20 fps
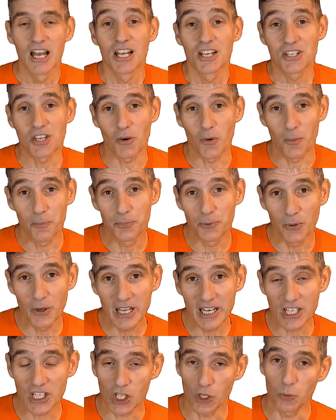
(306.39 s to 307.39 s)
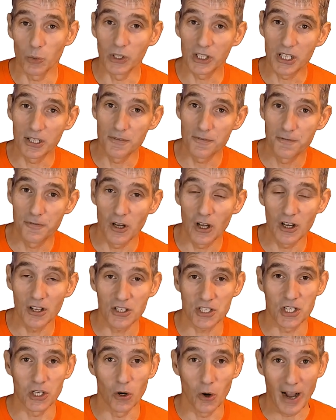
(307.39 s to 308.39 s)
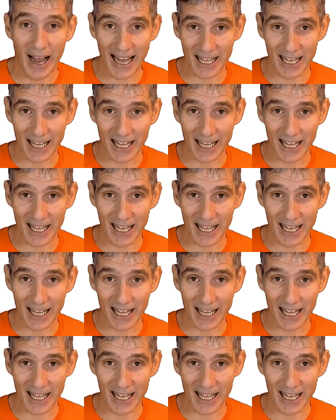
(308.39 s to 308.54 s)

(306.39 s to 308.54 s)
So a bridge will convert your